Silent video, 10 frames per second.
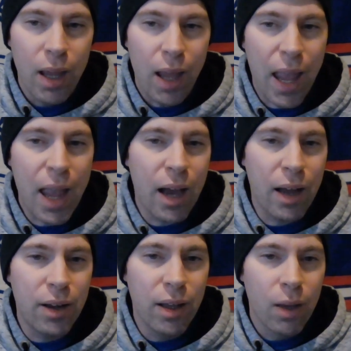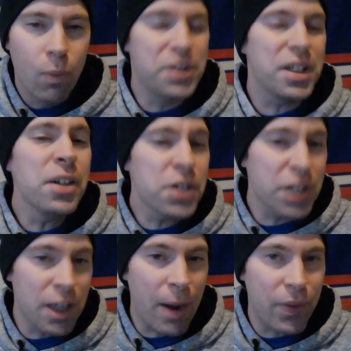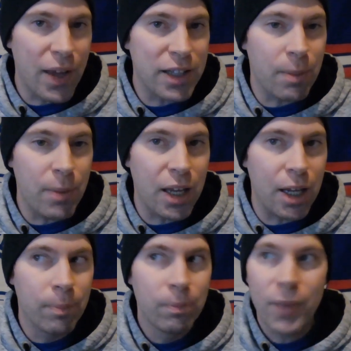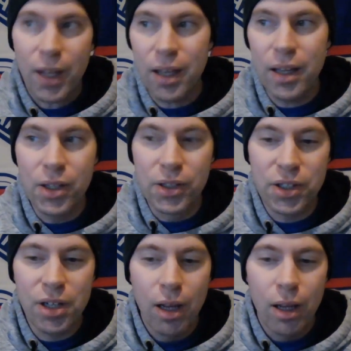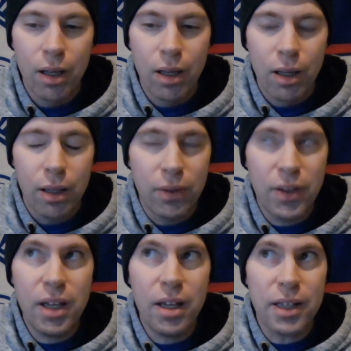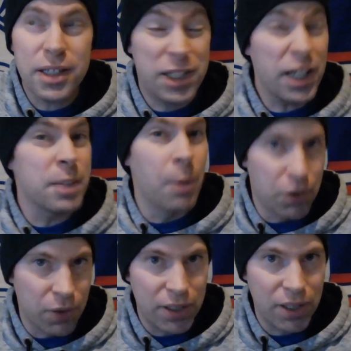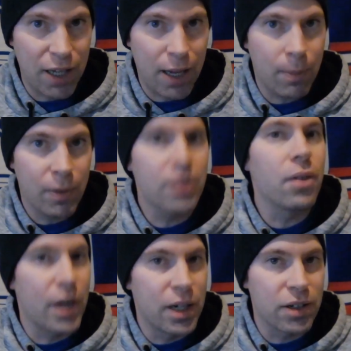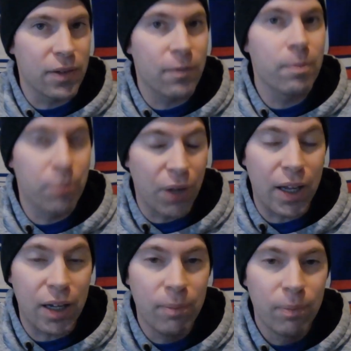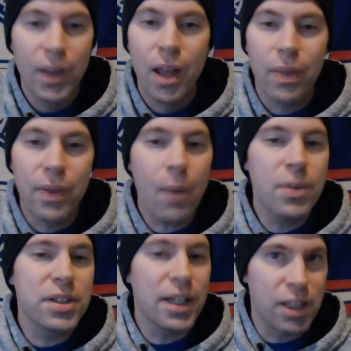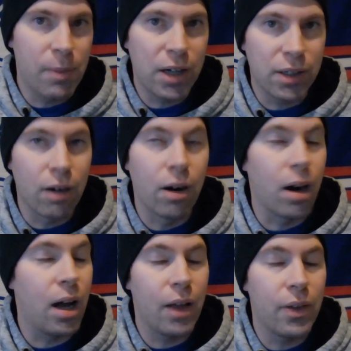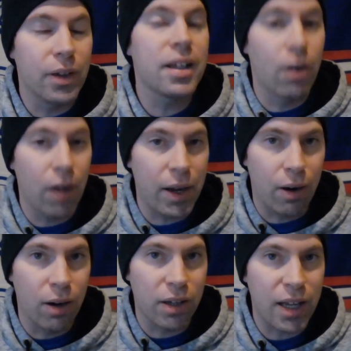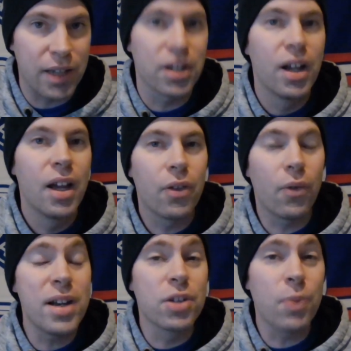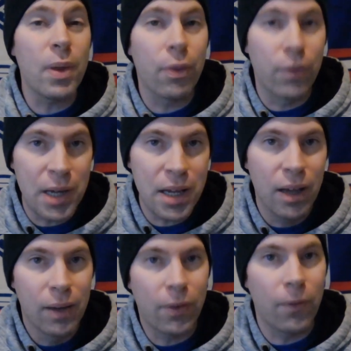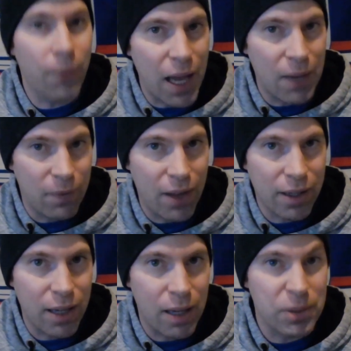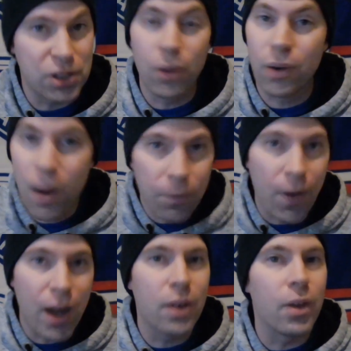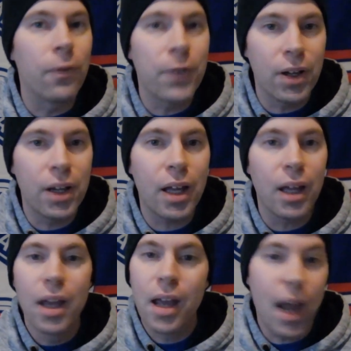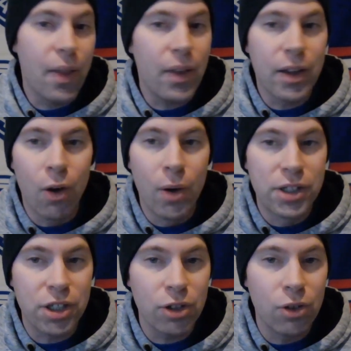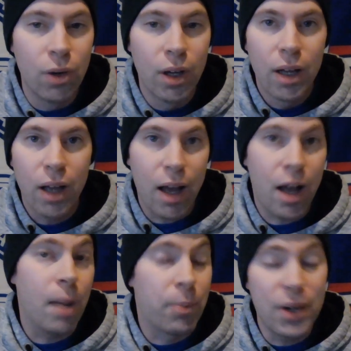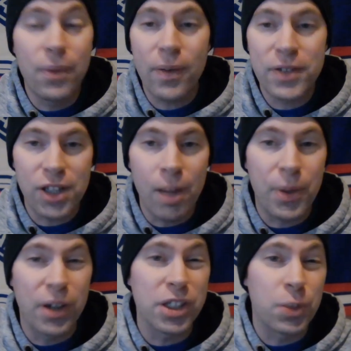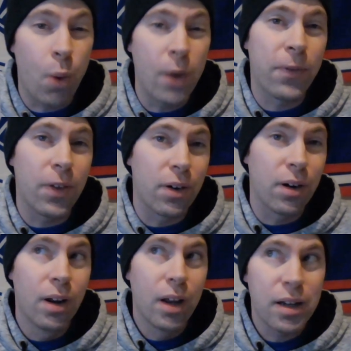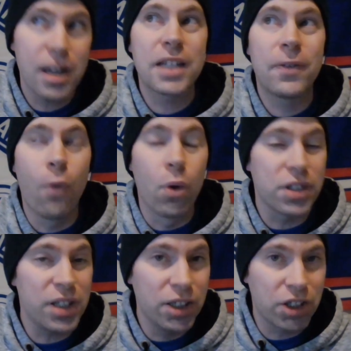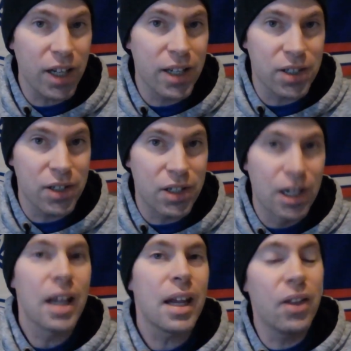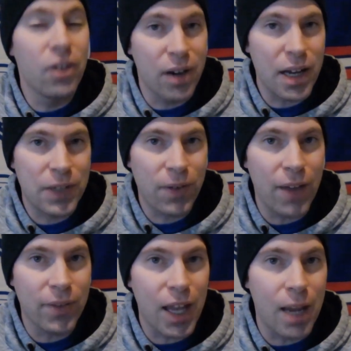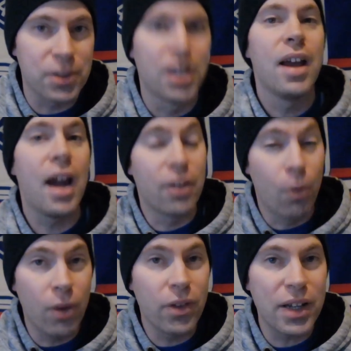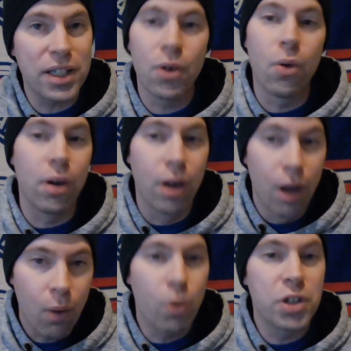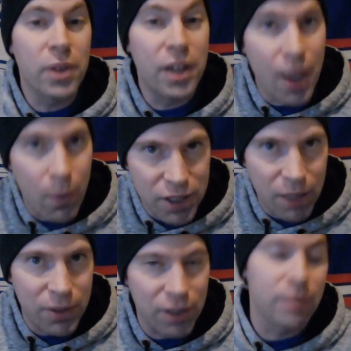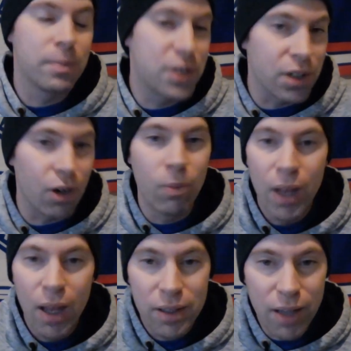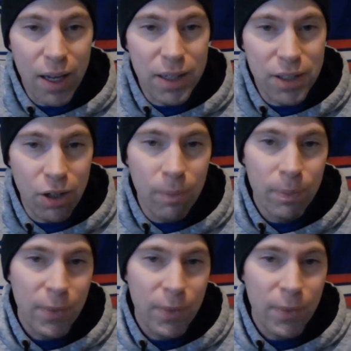And what's interesting about that to me is the sixth most recent game that the Rangers have played. That was against the Carolina Hurricanes. The Rangers went 3-for-5 in that game. So they're on fire. They're feeling it. And then they go into a pretty rough slump here. Just one for their next 14 chances in their next five games. And the one that they scored was when the net was empty. So not ideal.